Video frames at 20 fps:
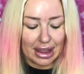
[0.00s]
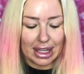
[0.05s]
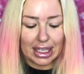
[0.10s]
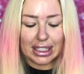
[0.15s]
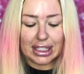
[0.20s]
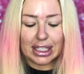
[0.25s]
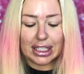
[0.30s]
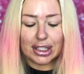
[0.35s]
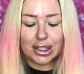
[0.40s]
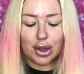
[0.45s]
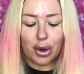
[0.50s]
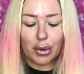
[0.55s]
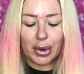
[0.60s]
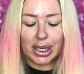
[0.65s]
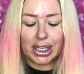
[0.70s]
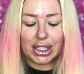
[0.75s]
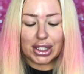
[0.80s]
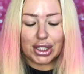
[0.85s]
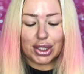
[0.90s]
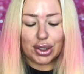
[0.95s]
This is
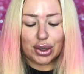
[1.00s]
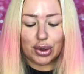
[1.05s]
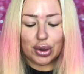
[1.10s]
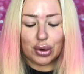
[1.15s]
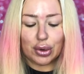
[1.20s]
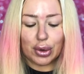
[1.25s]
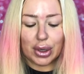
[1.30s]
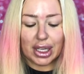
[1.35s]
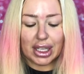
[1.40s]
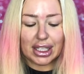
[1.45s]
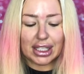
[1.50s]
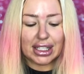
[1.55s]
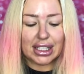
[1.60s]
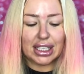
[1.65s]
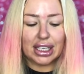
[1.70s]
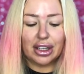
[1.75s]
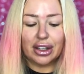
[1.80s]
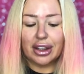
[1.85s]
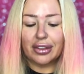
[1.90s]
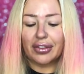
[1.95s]
going to
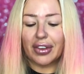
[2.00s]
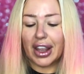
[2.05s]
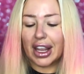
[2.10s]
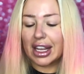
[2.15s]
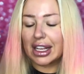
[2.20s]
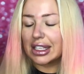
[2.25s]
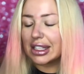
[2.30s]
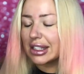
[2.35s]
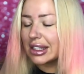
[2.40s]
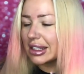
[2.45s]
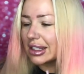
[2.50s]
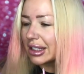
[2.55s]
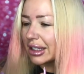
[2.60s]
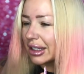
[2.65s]
seal the face.